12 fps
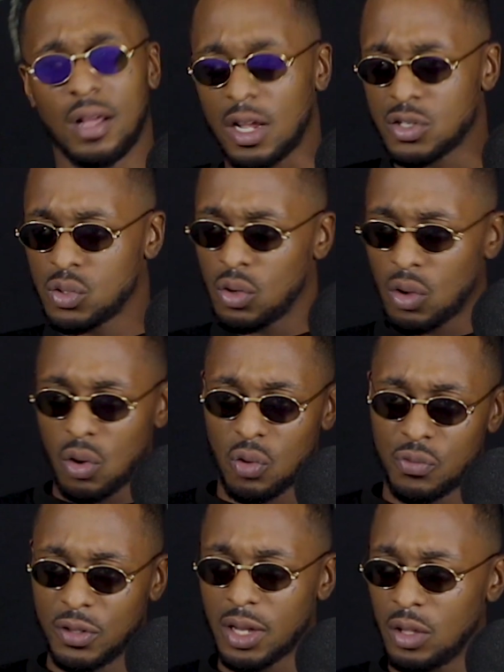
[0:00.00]
I saw the whole
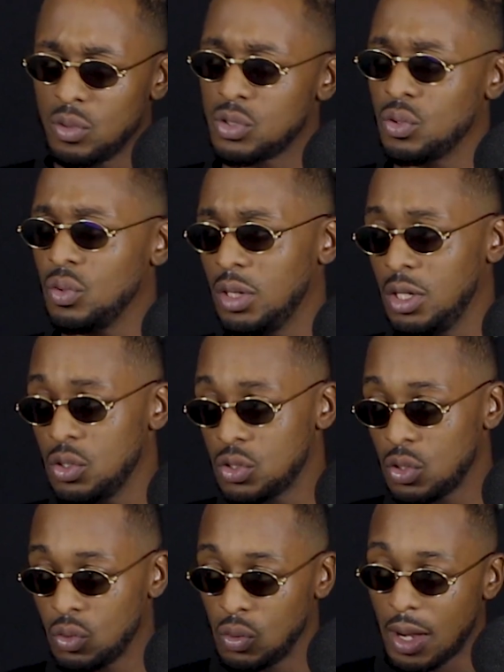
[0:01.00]
thing that he was doing. He used
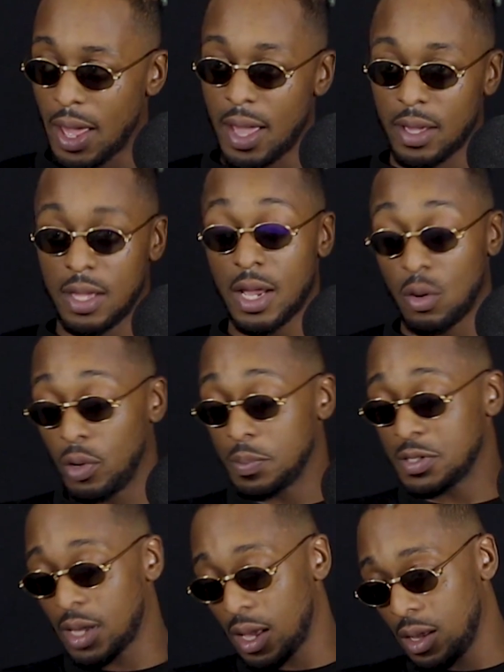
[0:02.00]
to do like, he had a
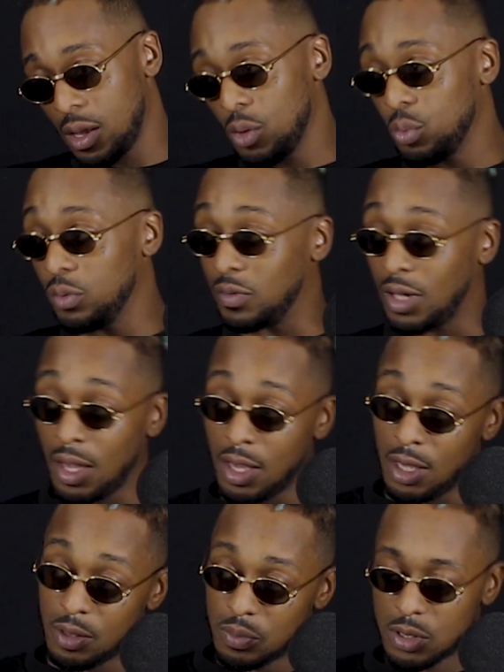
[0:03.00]
website with
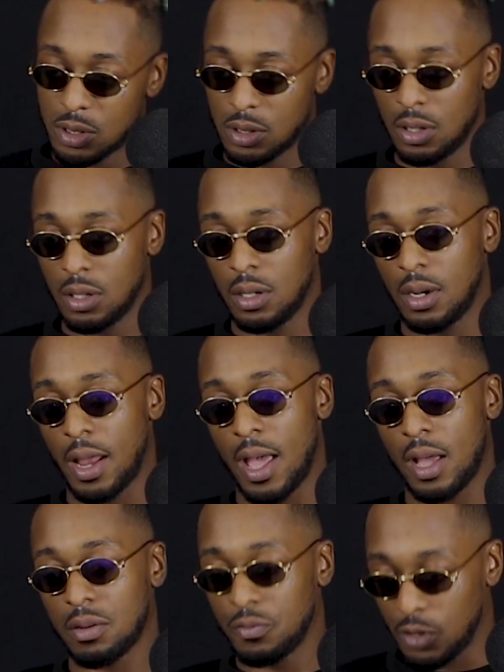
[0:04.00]
games,
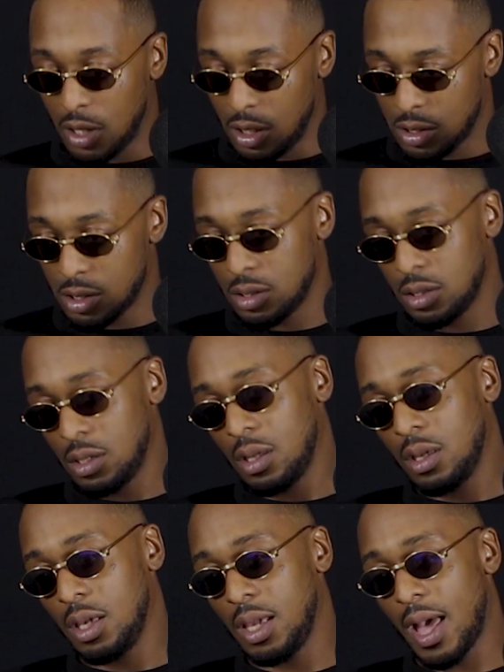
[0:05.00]
like for kids.
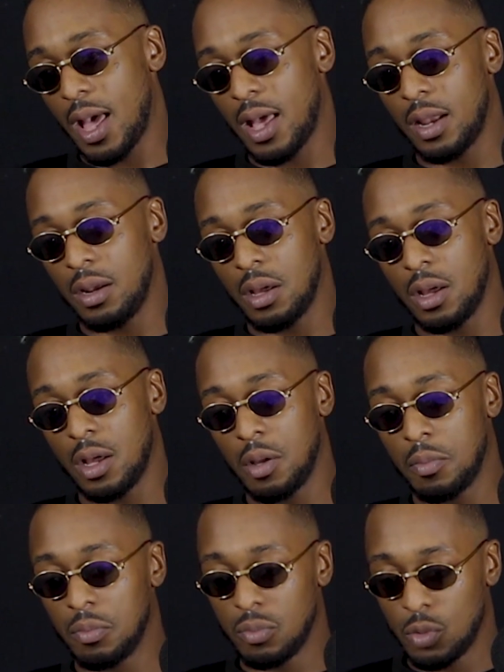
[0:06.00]
He had
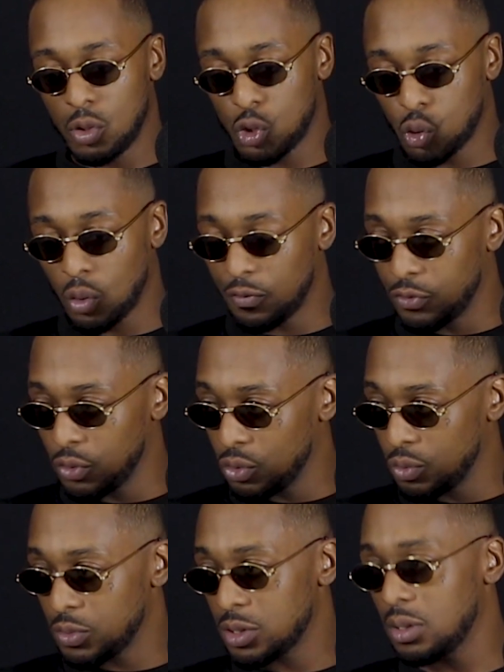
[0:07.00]
short
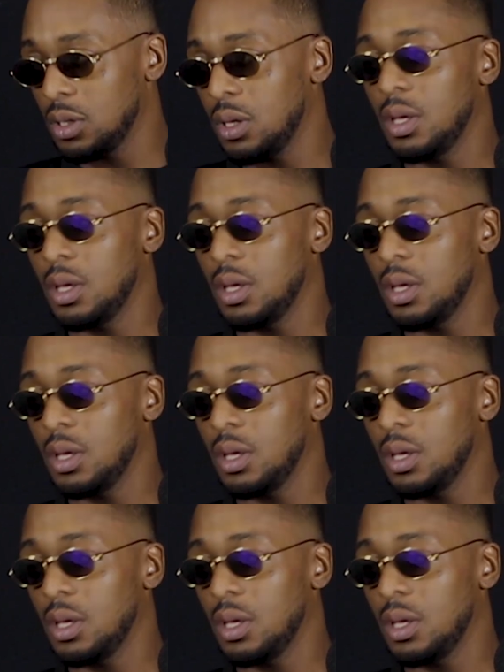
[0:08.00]
films.